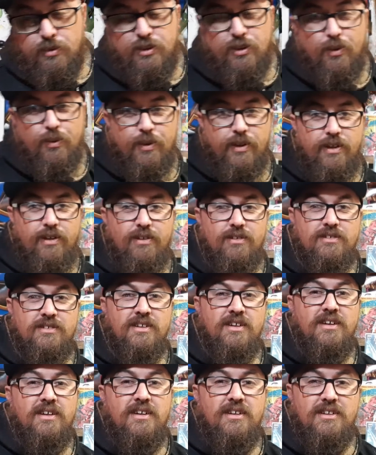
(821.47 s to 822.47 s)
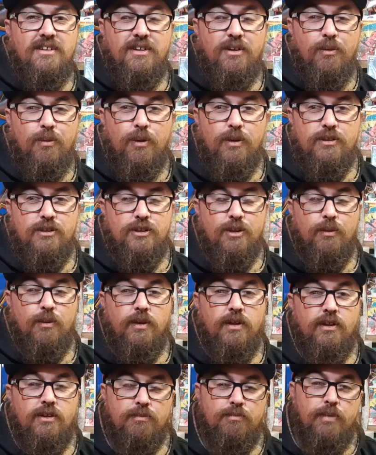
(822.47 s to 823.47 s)
we use the word, shall we
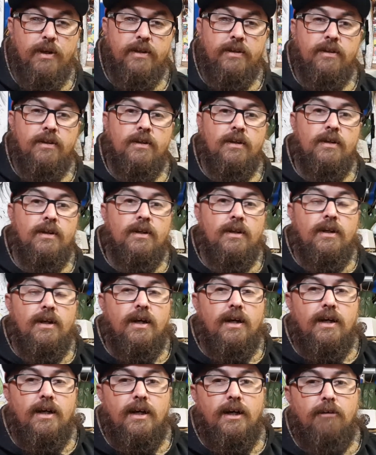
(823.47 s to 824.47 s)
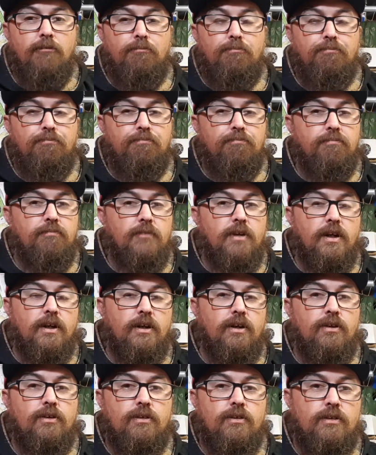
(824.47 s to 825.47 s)
use. But you
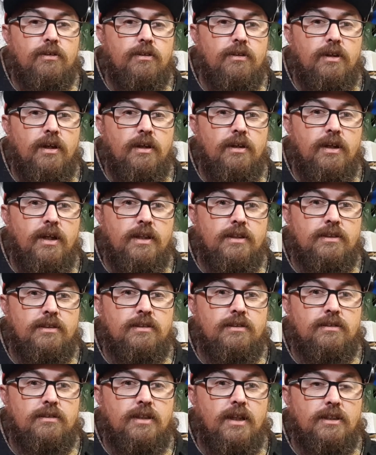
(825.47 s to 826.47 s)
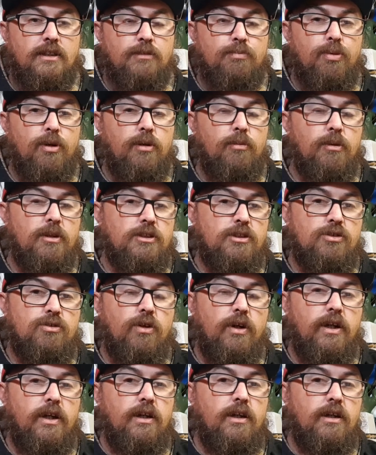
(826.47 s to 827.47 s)
know, then that's pretty much
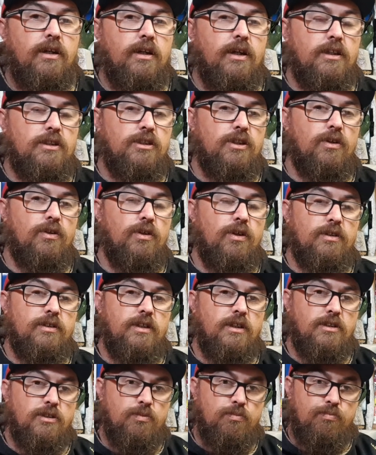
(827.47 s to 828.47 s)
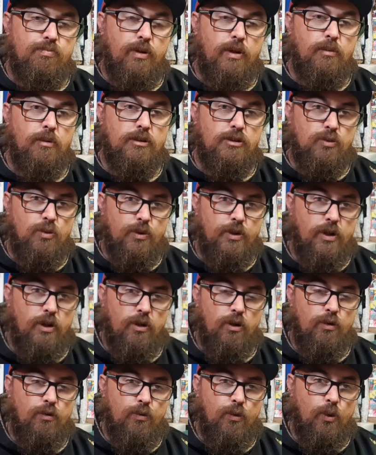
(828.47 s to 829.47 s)
grading in a nutshell, guys. That's pretty much what I
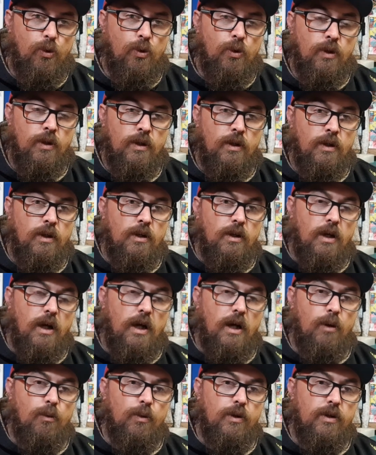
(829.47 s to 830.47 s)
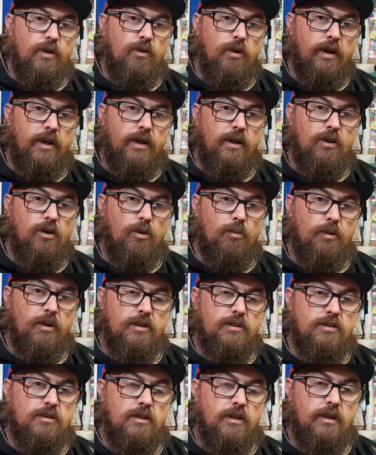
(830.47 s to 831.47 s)
look for when grading
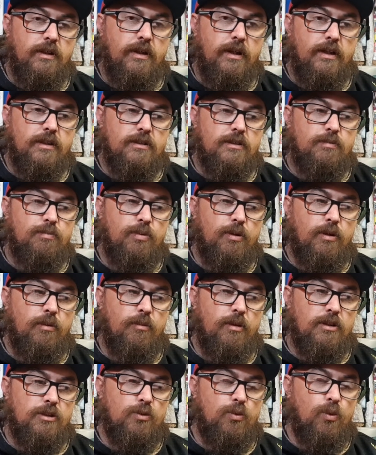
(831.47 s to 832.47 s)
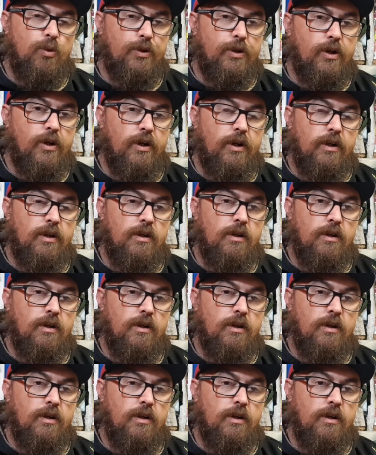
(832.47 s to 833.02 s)
comics, and that's pretty much what I